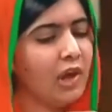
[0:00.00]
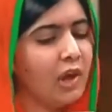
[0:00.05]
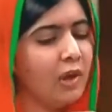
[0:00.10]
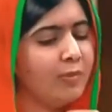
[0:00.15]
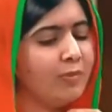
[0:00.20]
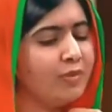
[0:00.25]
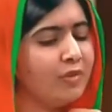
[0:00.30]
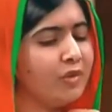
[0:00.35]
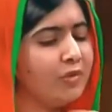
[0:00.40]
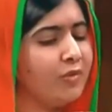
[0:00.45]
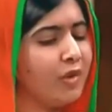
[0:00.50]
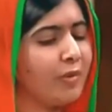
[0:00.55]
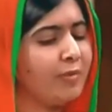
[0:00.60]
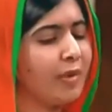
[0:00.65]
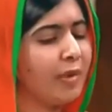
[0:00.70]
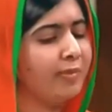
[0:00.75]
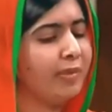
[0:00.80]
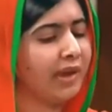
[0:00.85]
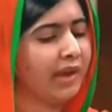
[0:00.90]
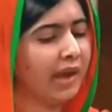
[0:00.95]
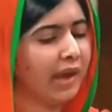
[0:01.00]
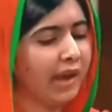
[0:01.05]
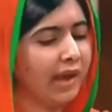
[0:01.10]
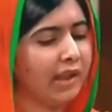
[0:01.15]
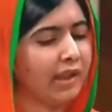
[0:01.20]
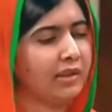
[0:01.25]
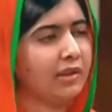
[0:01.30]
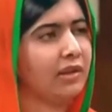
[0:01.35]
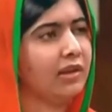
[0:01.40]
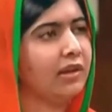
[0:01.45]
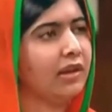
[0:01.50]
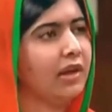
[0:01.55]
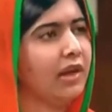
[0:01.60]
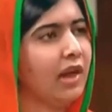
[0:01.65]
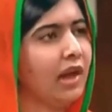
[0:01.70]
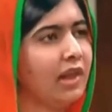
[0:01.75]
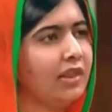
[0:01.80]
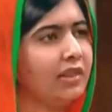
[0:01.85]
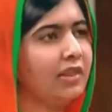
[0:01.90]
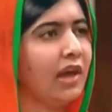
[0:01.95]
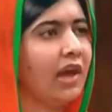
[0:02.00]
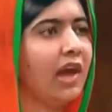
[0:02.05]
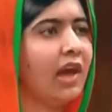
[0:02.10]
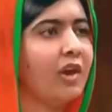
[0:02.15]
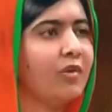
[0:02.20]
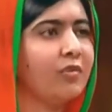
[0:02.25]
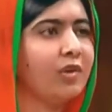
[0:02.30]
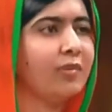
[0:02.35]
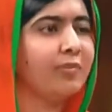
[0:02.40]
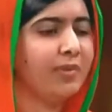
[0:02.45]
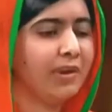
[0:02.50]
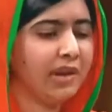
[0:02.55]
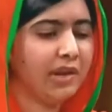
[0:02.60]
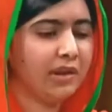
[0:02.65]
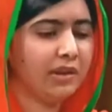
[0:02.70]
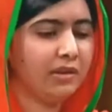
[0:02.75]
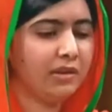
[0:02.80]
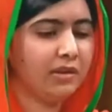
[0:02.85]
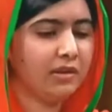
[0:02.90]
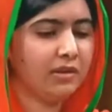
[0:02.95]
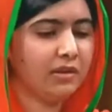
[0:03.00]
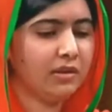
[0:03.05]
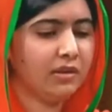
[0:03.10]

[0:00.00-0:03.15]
improve our public health and the air we breathe,